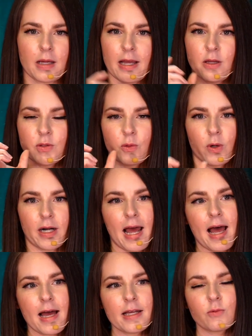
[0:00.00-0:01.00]
I use the word
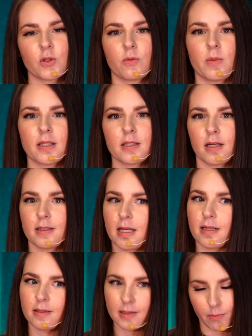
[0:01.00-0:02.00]
as, which means it is
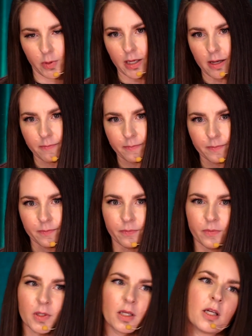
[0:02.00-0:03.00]
a simile.
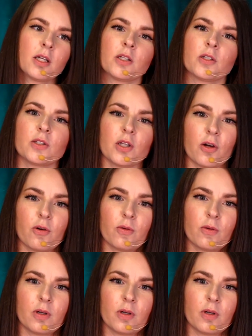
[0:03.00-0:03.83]
So